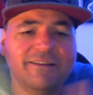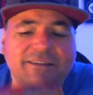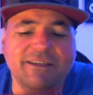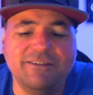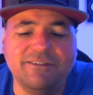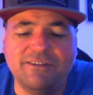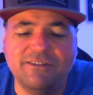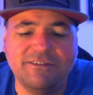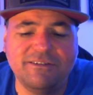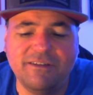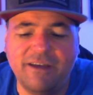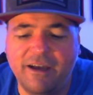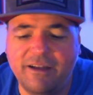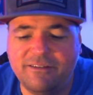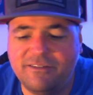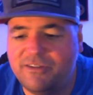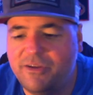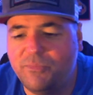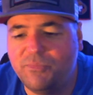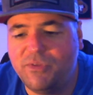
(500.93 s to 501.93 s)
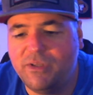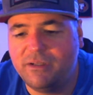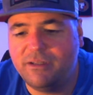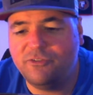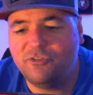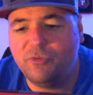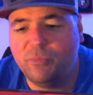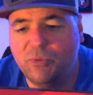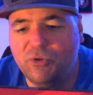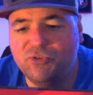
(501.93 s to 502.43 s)
this is not something
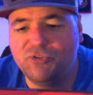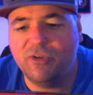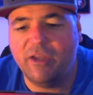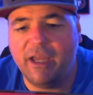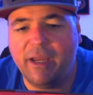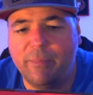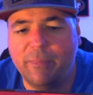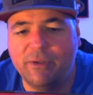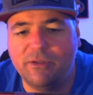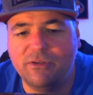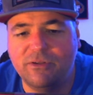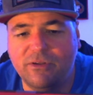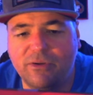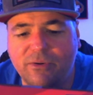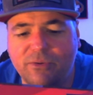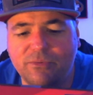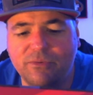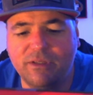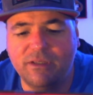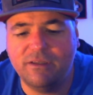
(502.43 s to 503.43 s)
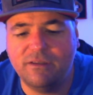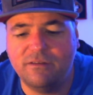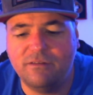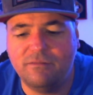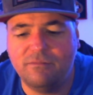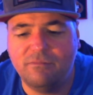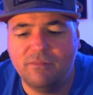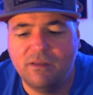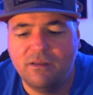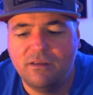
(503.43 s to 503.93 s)
that's supposed to happen, you know. The
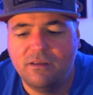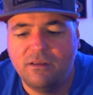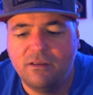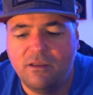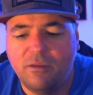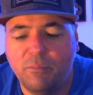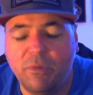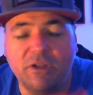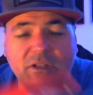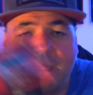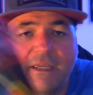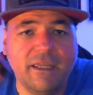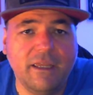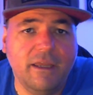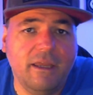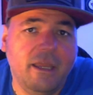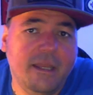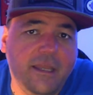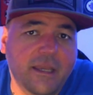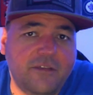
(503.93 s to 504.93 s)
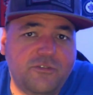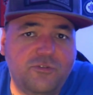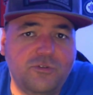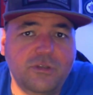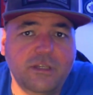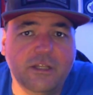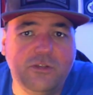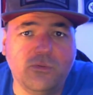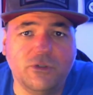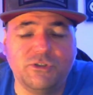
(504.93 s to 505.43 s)
but I, I guess you
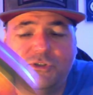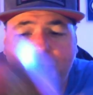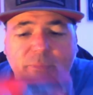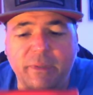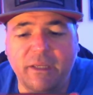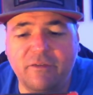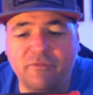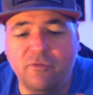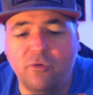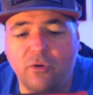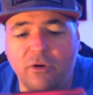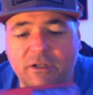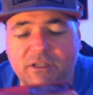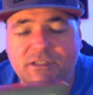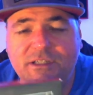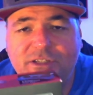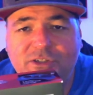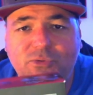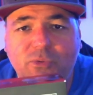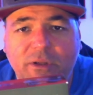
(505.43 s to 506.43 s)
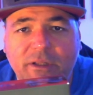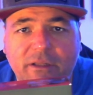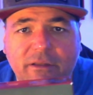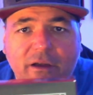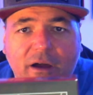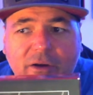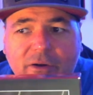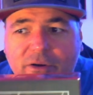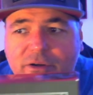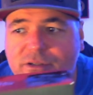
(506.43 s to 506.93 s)
get what you pay for. This is twenty
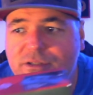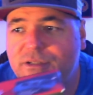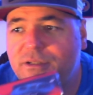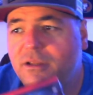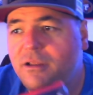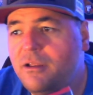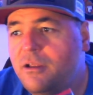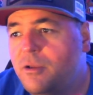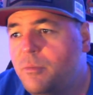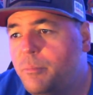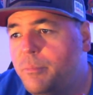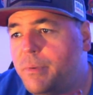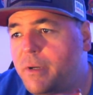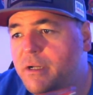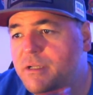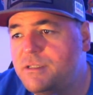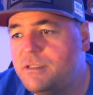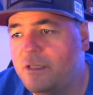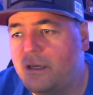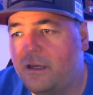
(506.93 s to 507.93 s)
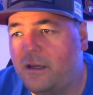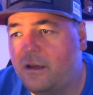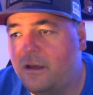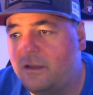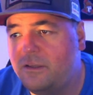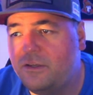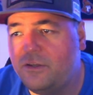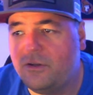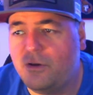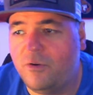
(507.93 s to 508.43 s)
dollars, but uh,
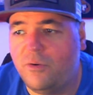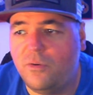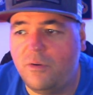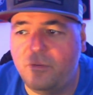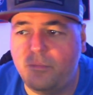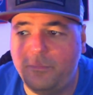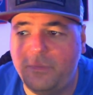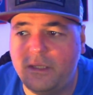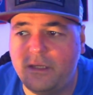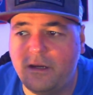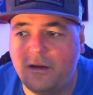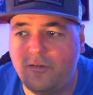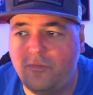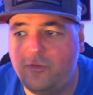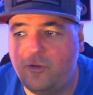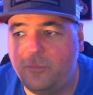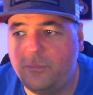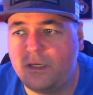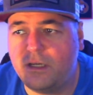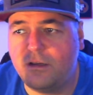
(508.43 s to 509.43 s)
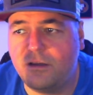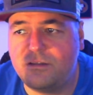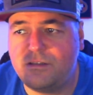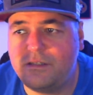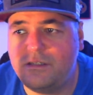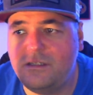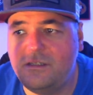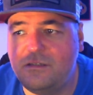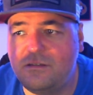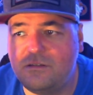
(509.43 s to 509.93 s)
you know, be careful because
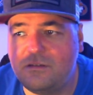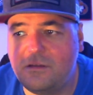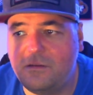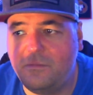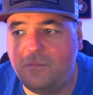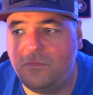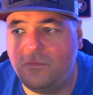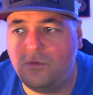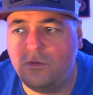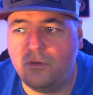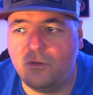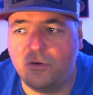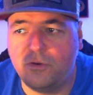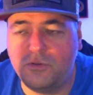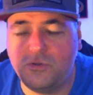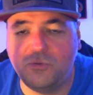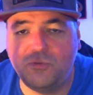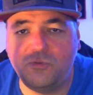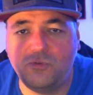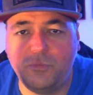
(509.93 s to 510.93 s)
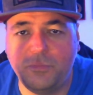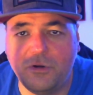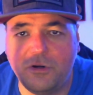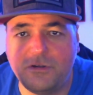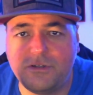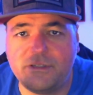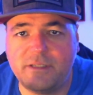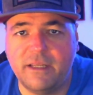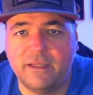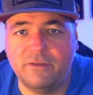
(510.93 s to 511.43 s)
these you know
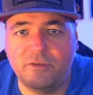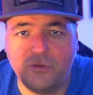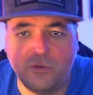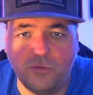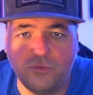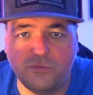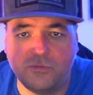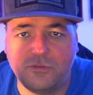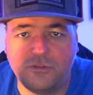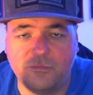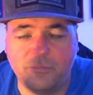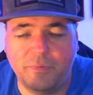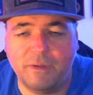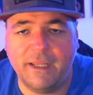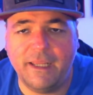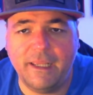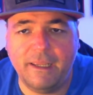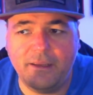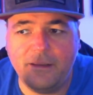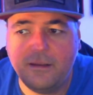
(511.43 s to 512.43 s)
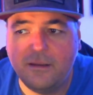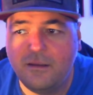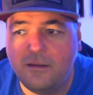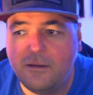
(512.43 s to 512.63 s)
YouTubers that don't play